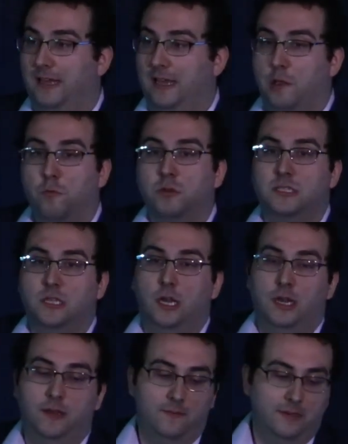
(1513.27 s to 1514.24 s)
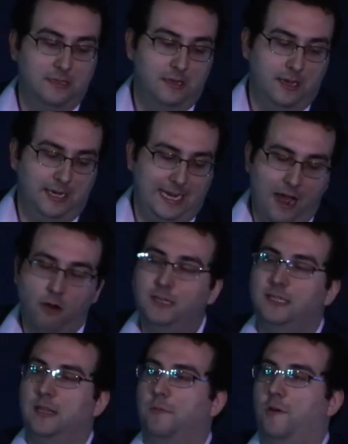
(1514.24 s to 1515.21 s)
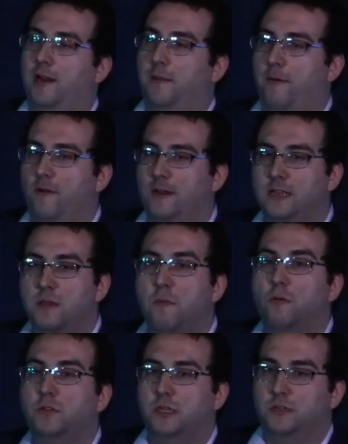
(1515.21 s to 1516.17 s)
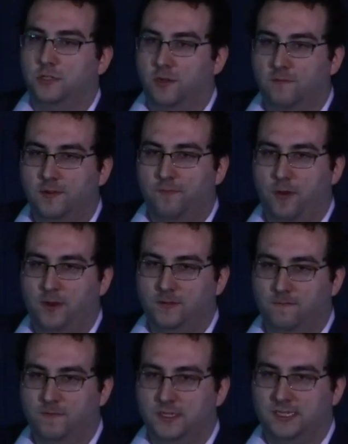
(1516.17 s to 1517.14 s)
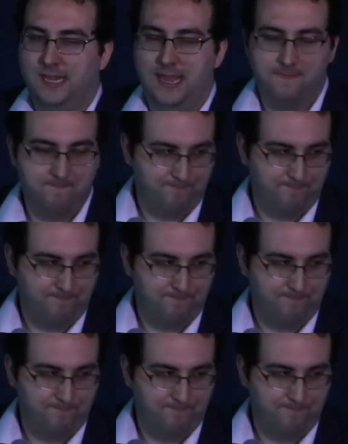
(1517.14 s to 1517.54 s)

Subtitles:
it was the county Democratic Party in the most conservative part of the state.